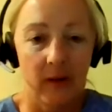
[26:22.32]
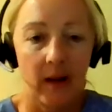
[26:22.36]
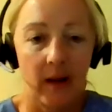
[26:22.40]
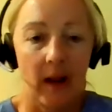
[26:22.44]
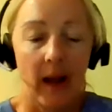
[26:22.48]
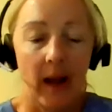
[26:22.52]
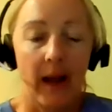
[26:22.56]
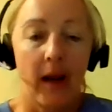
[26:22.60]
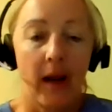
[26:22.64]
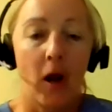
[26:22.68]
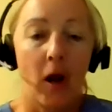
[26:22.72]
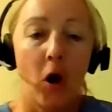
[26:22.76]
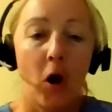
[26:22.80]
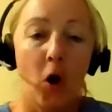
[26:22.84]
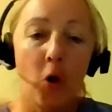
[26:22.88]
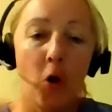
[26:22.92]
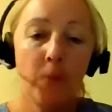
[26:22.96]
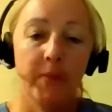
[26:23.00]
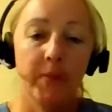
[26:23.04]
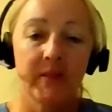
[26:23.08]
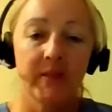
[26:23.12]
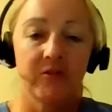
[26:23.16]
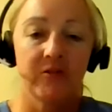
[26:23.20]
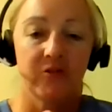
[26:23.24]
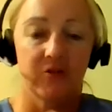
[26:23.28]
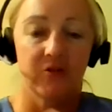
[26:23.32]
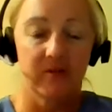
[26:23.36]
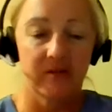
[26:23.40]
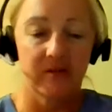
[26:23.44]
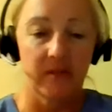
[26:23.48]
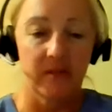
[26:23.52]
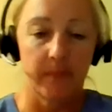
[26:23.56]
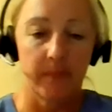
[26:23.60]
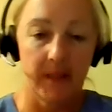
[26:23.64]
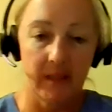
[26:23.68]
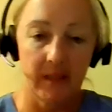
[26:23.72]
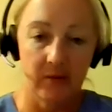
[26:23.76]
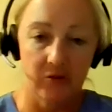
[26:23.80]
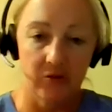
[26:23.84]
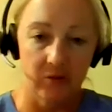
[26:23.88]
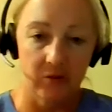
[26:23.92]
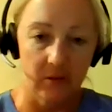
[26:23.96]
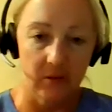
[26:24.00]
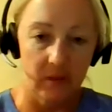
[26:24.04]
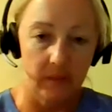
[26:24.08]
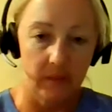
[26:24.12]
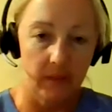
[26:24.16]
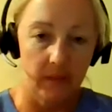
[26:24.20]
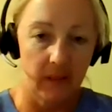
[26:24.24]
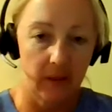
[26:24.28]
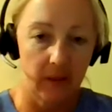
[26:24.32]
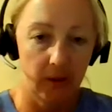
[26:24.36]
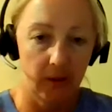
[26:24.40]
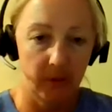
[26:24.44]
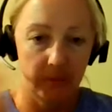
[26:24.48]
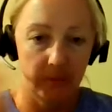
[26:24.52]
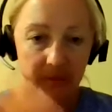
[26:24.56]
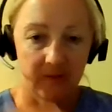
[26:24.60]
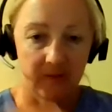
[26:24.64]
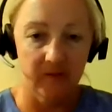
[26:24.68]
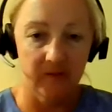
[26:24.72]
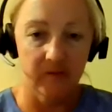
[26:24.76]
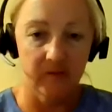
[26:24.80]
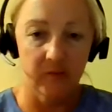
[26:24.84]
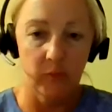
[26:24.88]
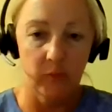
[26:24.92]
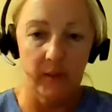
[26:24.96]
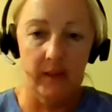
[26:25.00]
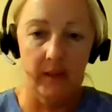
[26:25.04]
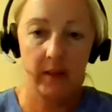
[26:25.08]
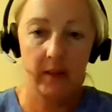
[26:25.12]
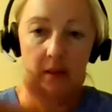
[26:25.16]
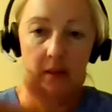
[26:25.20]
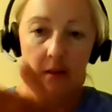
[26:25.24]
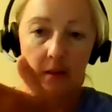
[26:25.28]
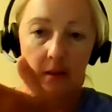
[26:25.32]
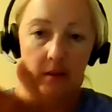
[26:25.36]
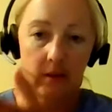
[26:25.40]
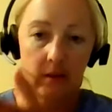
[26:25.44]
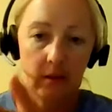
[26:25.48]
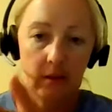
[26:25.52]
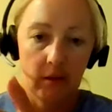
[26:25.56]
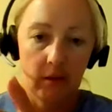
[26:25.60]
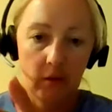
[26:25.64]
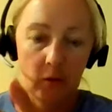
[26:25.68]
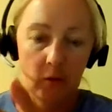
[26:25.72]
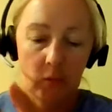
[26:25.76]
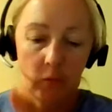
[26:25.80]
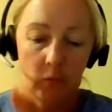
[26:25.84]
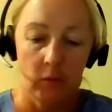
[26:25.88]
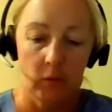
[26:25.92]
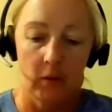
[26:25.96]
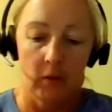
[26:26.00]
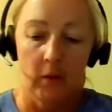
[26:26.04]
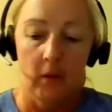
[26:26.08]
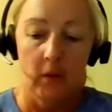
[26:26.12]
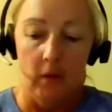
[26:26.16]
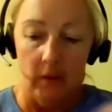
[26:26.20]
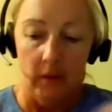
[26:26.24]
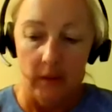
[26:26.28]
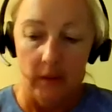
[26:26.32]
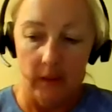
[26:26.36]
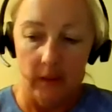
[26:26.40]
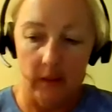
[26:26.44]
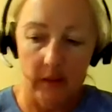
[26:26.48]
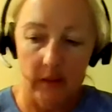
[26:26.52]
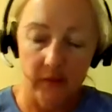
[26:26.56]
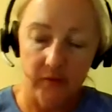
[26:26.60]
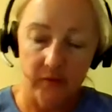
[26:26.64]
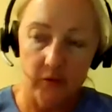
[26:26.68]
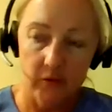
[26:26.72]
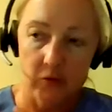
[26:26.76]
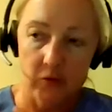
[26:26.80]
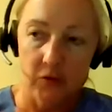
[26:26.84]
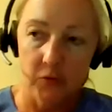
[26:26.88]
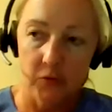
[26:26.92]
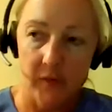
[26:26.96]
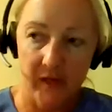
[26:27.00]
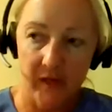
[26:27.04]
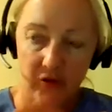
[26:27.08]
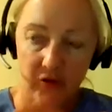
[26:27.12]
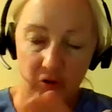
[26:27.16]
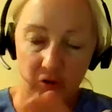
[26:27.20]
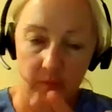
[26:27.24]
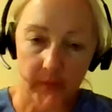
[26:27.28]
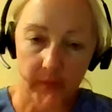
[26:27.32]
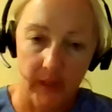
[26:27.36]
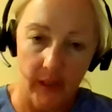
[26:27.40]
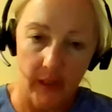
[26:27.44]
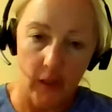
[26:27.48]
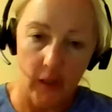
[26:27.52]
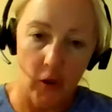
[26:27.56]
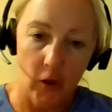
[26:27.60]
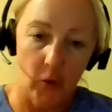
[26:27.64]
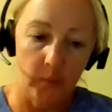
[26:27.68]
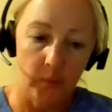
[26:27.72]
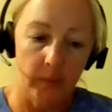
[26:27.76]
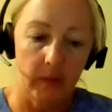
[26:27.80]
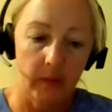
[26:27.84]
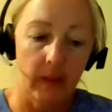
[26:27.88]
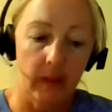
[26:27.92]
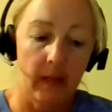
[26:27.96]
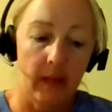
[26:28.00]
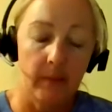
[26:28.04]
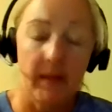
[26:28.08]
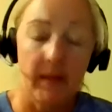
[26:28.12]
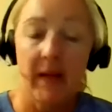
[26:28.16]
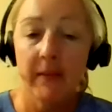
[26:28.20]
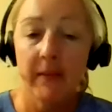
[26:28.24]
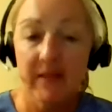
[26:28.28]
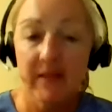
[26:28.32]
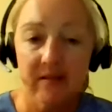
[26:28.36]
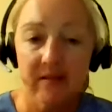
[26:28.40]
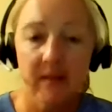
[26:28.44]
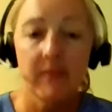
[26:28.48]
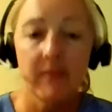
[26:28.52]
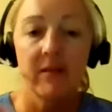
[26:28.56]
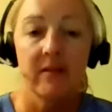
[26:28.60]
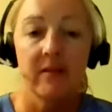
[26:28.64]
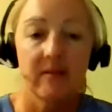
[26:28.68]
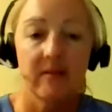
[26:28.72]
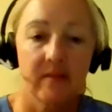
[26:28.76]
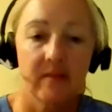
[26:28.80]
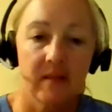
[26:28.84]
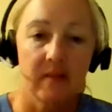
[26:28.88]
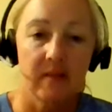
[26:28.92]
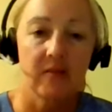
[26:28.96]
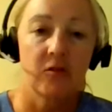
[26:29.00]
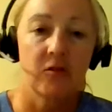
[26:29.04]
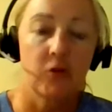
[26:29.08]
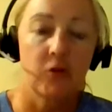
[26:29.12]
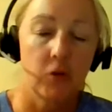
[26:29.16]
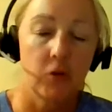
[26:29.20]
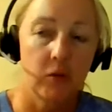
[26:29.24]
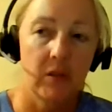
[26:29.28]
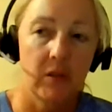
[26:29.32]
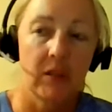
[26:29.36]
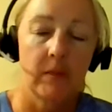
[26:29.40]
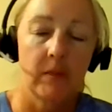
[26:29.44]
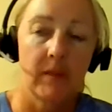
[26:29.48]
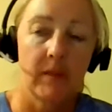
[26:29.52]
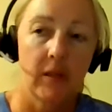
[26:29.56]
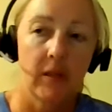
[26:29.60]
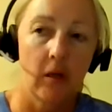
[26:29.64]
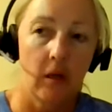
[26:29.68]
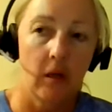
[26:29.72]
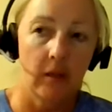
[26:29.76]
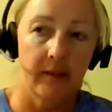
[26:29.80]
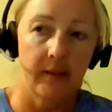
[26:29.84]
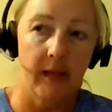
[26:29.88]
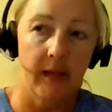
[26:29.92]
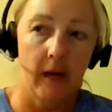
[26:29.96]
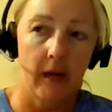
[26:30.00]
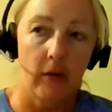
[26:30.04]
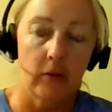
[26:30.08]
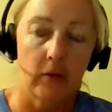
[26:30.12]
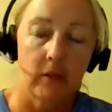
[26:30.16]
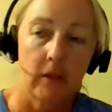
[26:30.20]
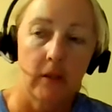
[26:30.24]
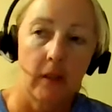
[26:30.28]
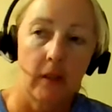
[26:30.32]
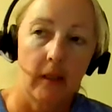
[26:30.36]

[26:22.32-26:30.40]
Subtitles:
I hope it's just a pendulum. I hope it's swinging, in a certain direction, but I hope, and maybe some of these things do need to be called out.